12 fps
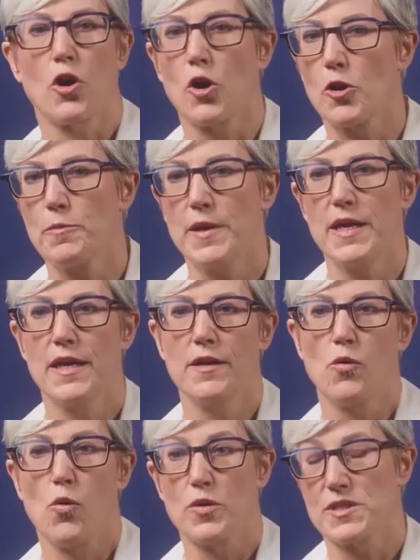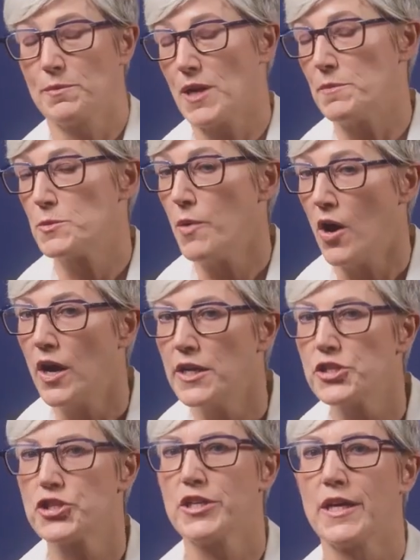curbing or sometimes
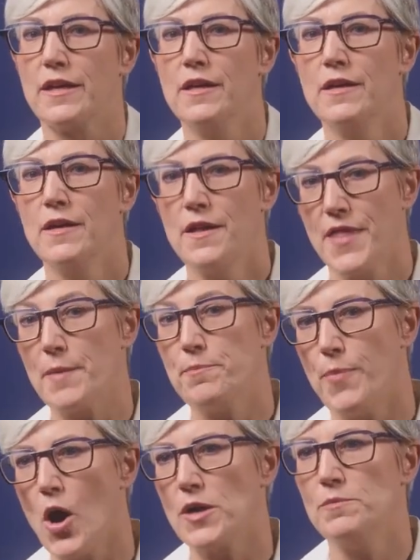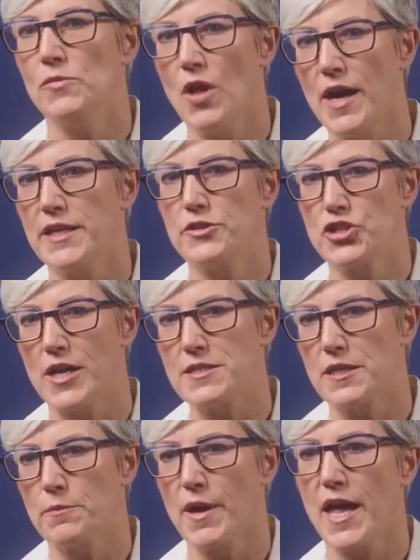punishing that bottom line
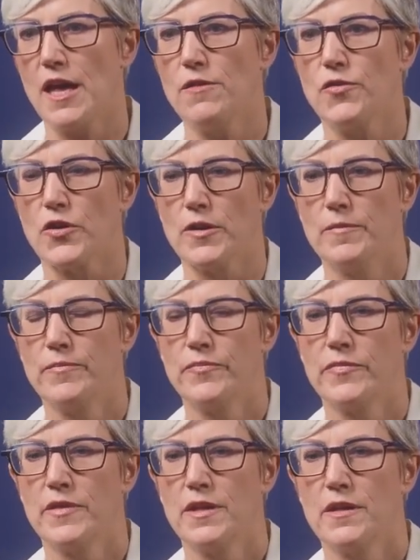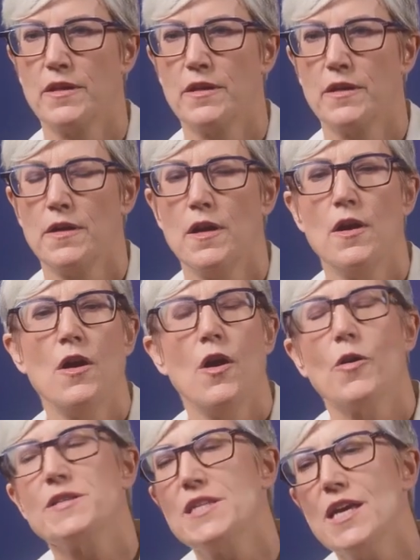chasing behavior.
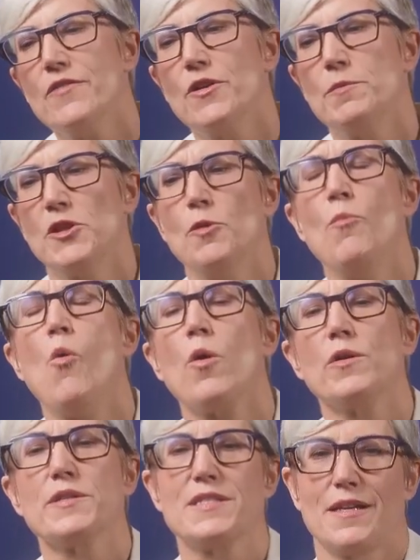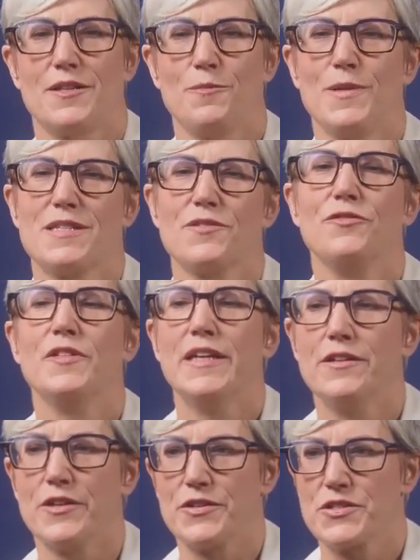Or it's even been the moral sentiments of
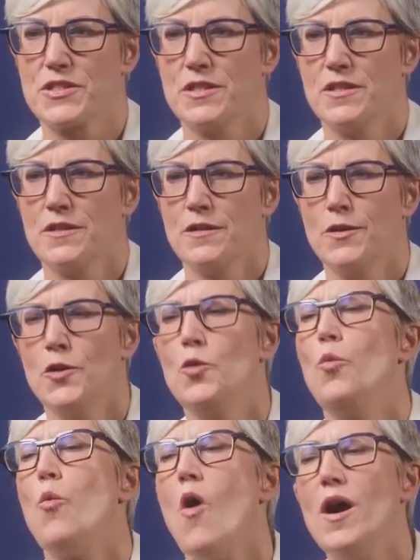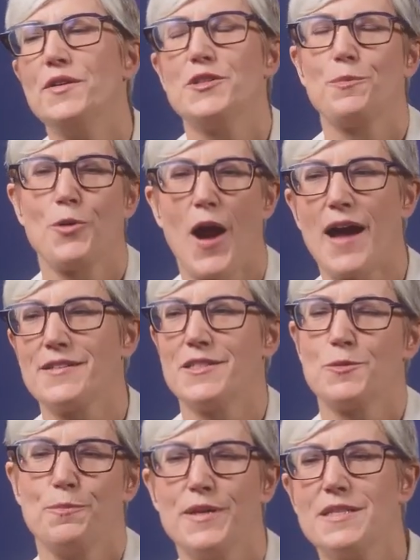leaders who want to
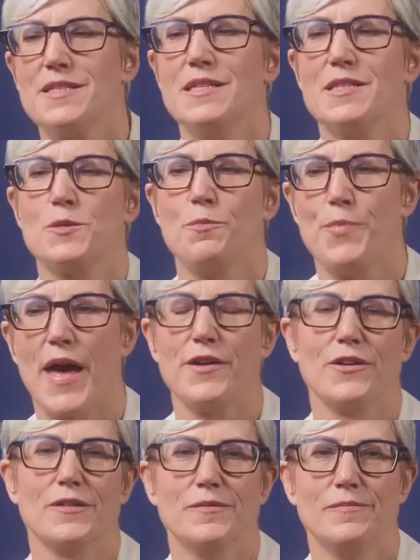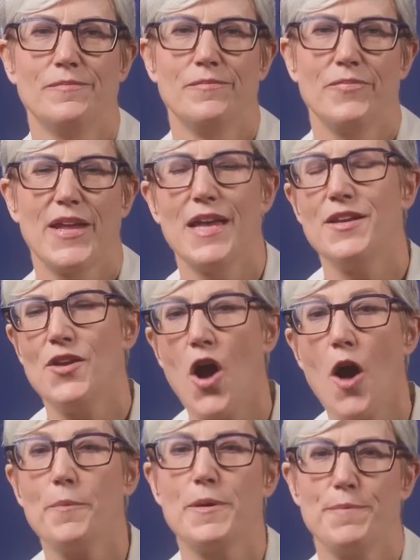practice business better and
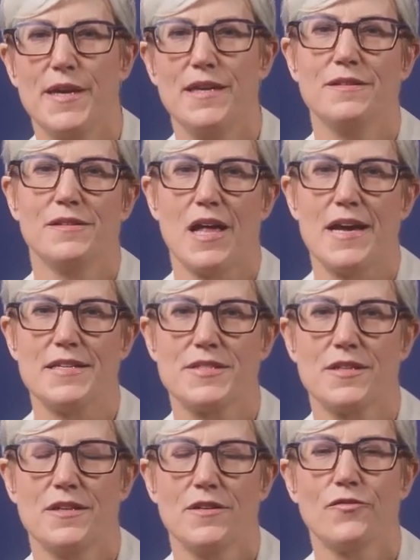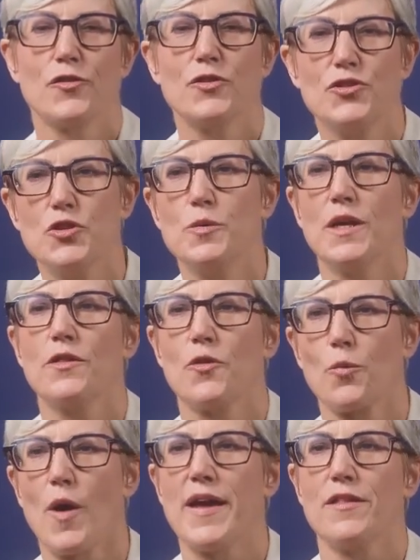not be penalized for doing
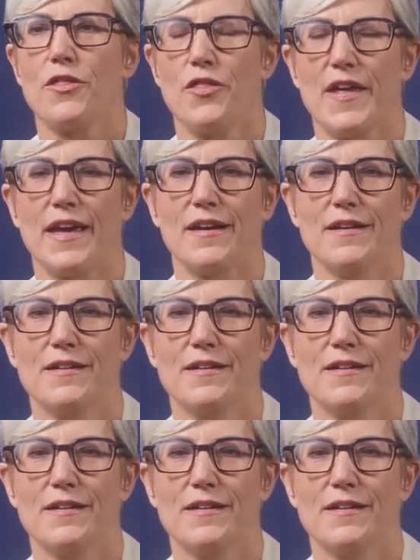the right thing.